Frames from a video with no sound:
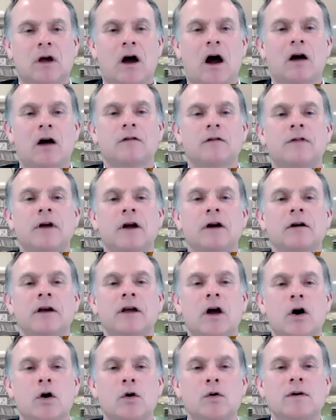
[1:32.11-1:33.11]
Our
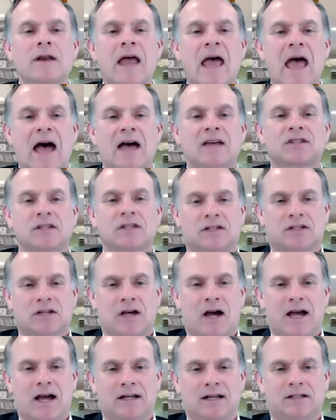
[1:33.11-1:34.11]
very own NASA
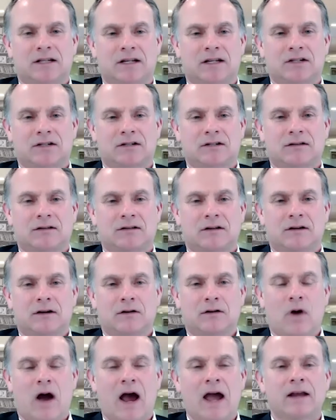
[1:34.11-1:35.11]
scientists,
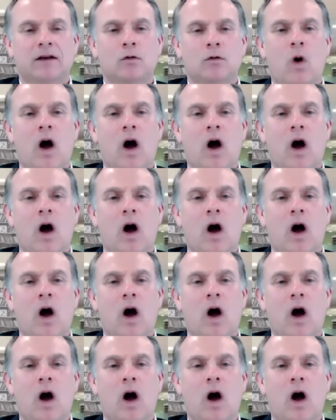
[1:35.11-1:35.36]
right?